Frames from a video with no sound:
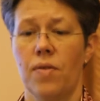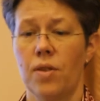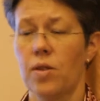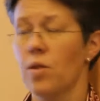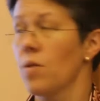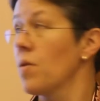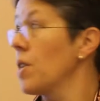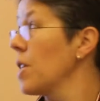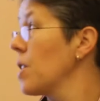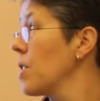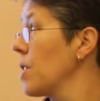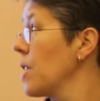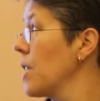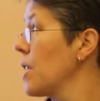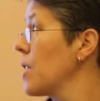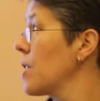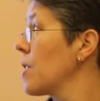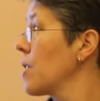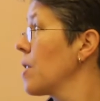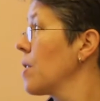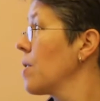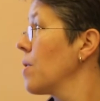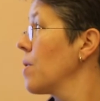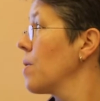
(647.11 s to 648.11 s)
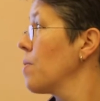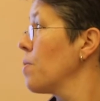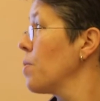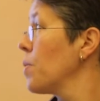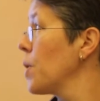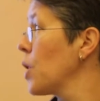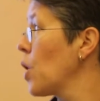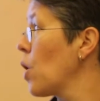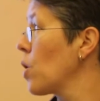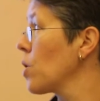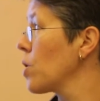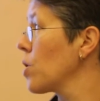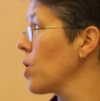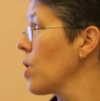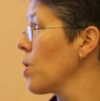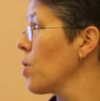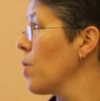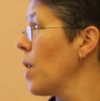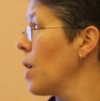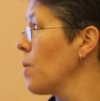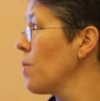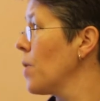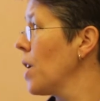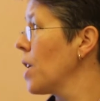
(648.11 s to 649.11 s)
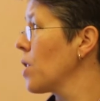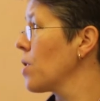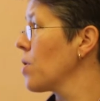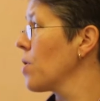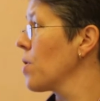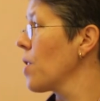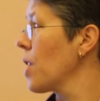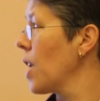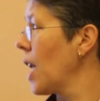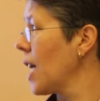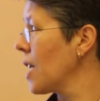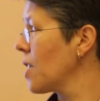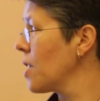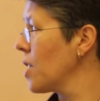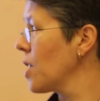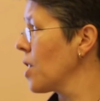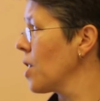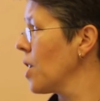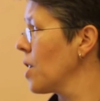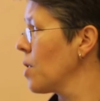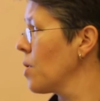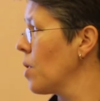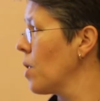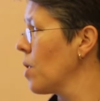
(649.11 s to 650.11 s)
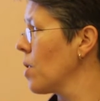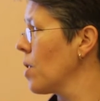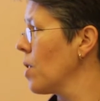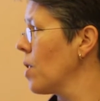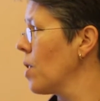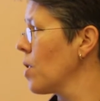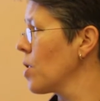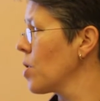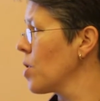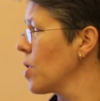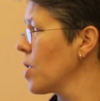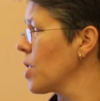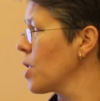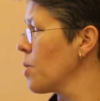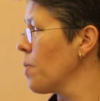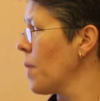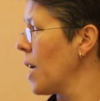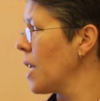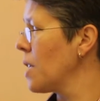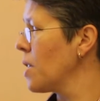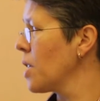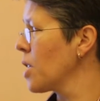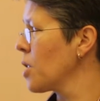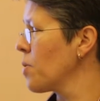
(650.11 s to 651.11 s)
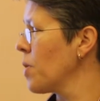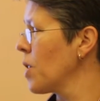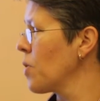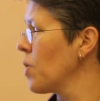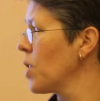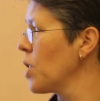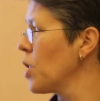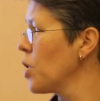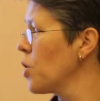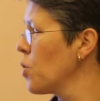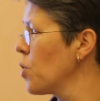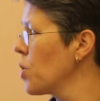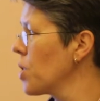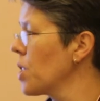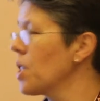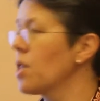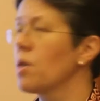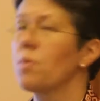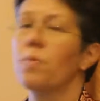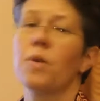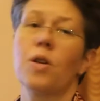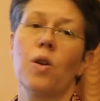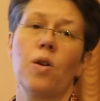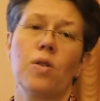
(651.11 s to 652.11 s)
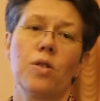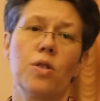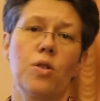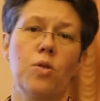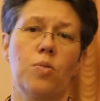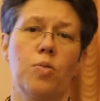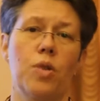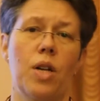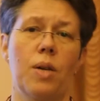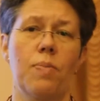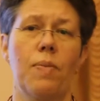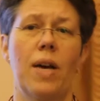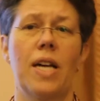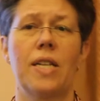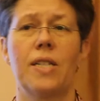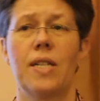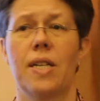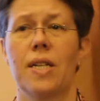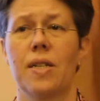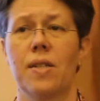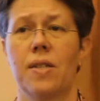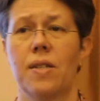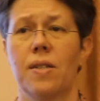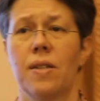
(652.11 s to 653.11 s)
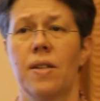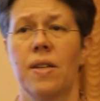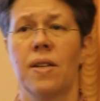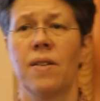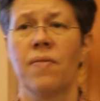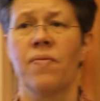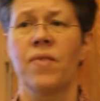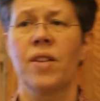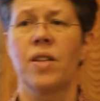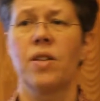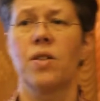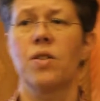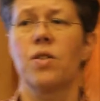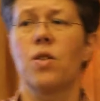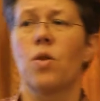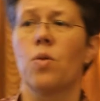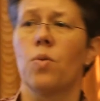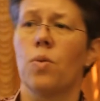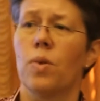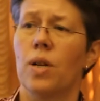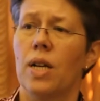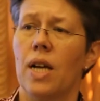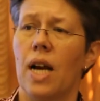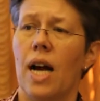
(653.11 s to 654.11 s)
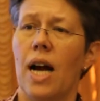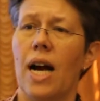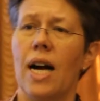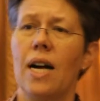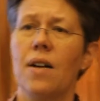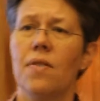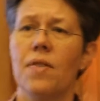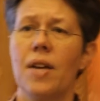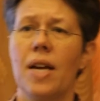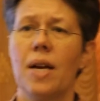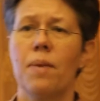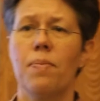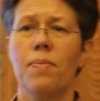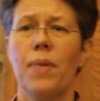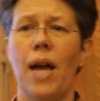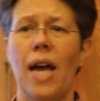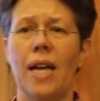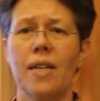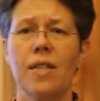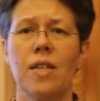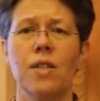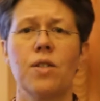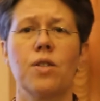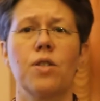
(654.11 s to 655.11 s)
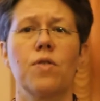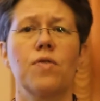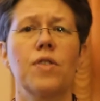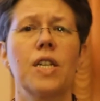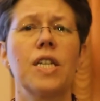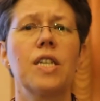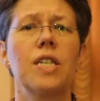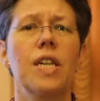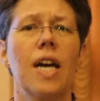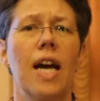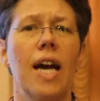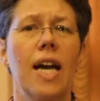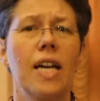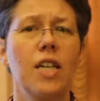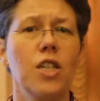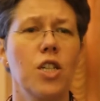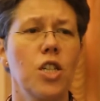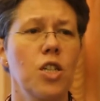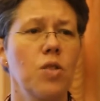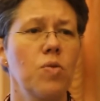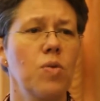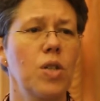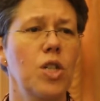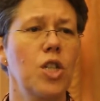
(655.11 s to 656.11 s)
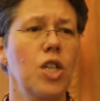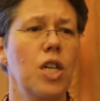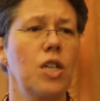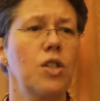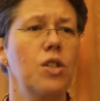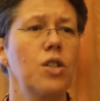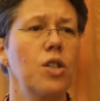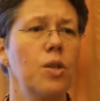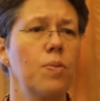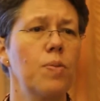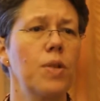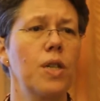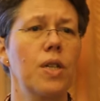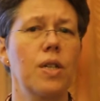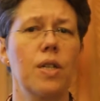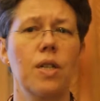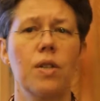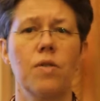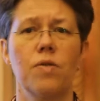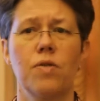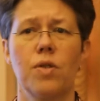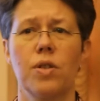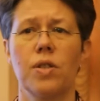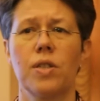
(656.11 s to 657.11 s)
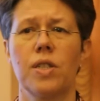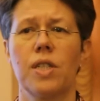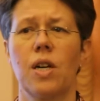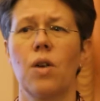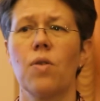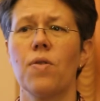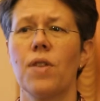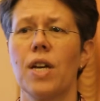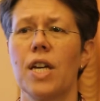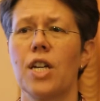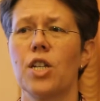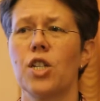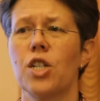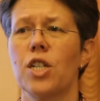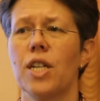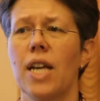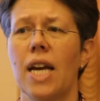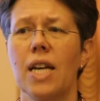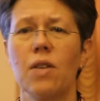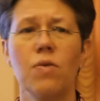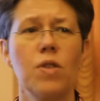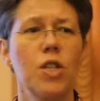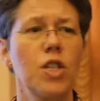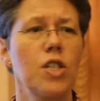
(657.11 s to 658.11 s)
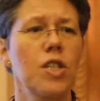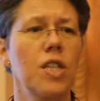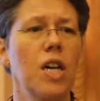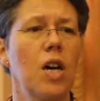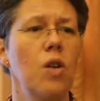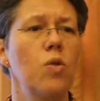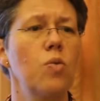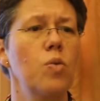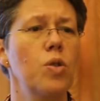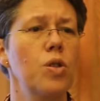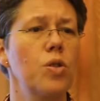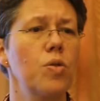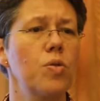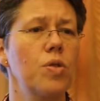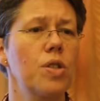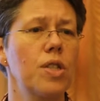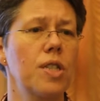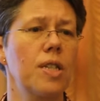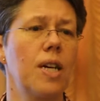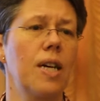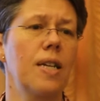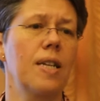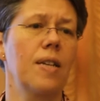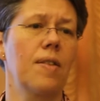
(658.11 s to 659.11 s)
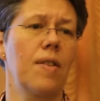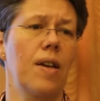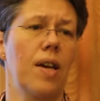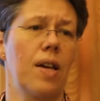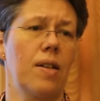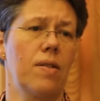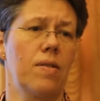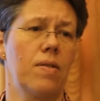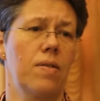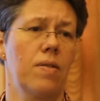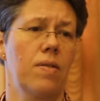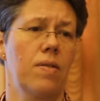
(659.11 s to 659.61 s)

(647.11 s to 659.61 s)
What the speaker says: So this belongs on the one part to the lexicon, also in semantics, but when you use it, it belongs to pragmatics. So are there patterns of interaction which are typical for South Asian languages? How would you study that?